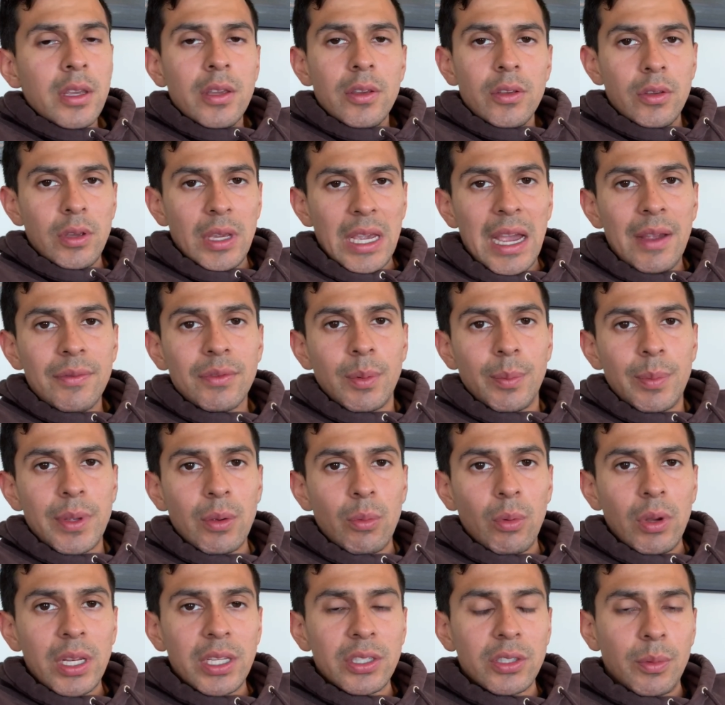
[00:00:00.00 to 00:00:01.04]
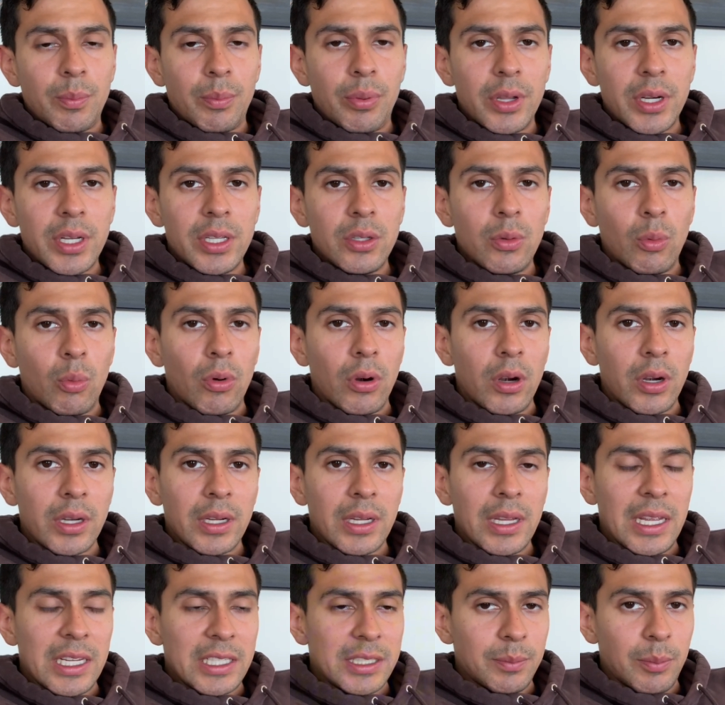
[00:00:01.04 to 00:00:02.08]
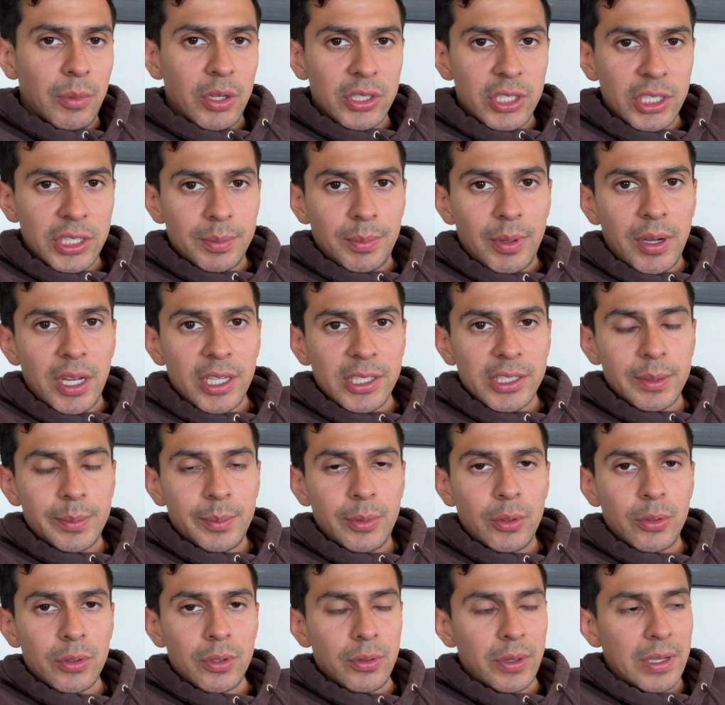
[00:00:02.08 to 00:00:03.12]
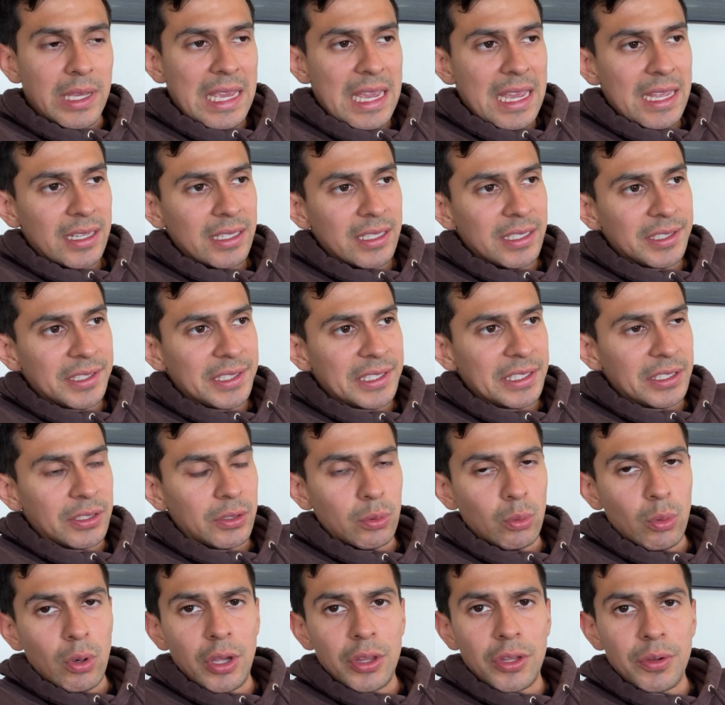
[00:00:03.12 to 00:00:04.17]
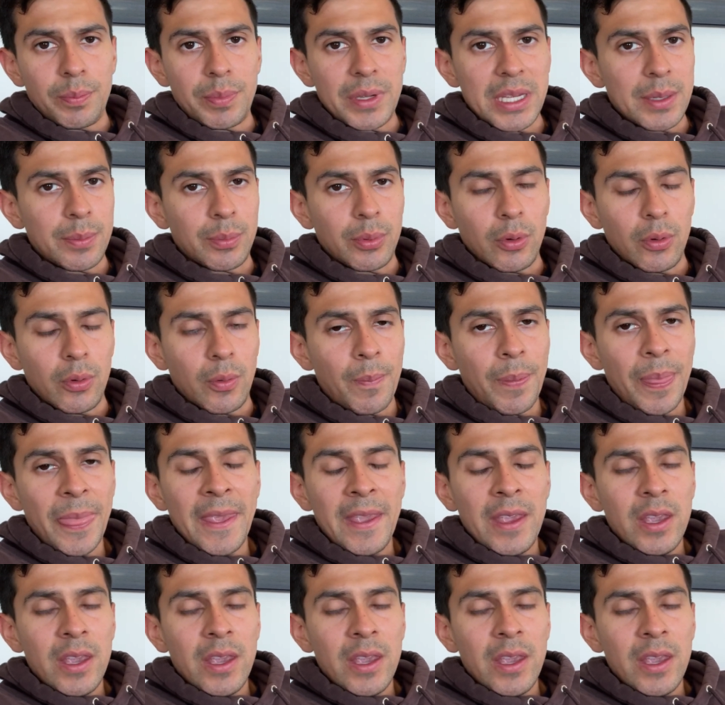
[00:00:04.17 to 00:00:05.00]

You have to be willing to put in the work as much as possible. You can't listen to other people.